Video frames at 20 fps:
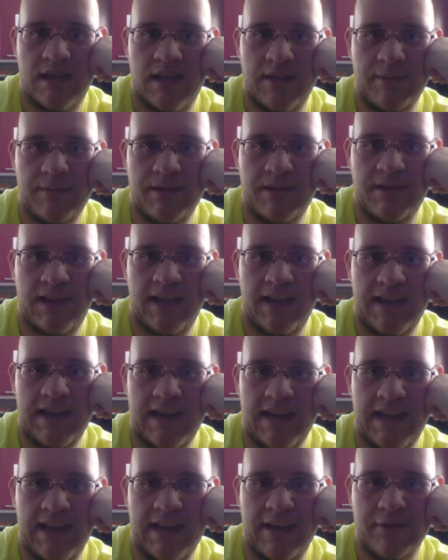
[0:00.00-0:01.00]
I'm just
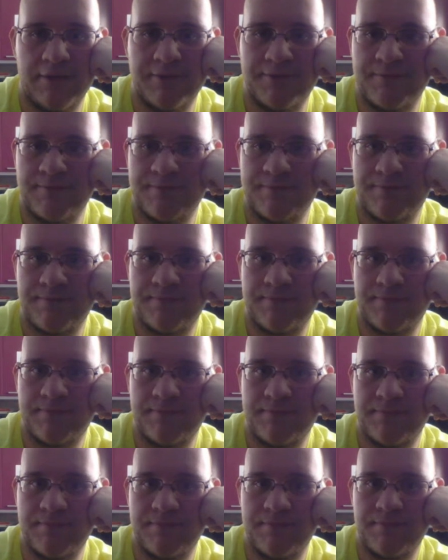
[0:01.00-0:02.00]
hanging out,
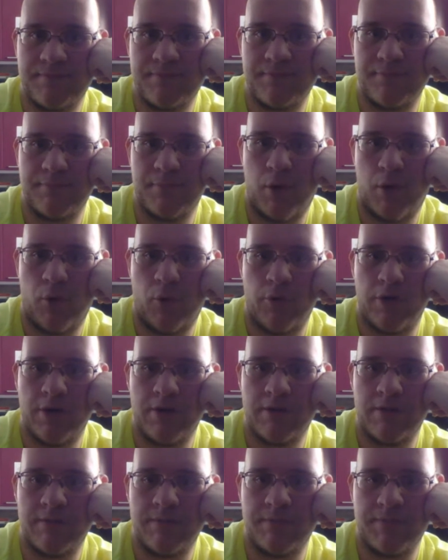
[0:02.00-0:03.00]

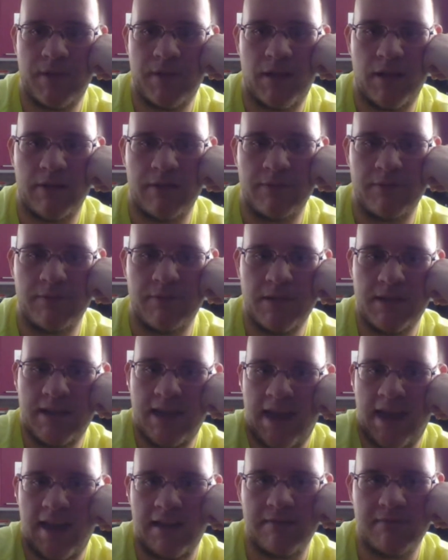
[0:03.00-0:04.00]
bored. Thought, what
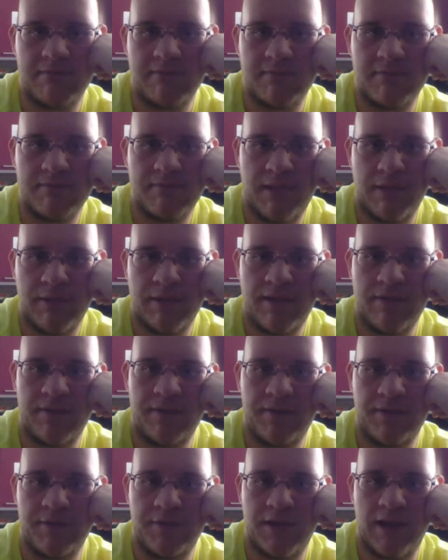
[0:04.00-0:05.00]
the heck? I'll give
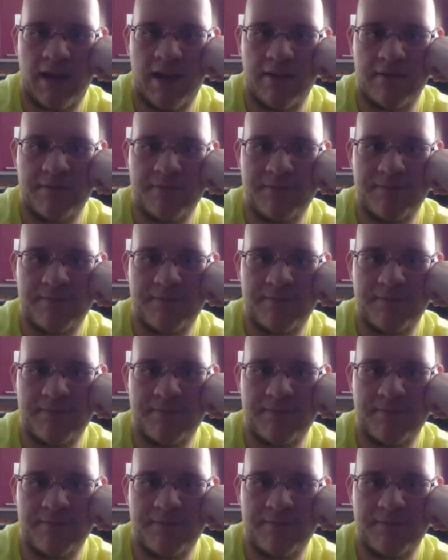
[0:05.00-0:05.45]
this a try.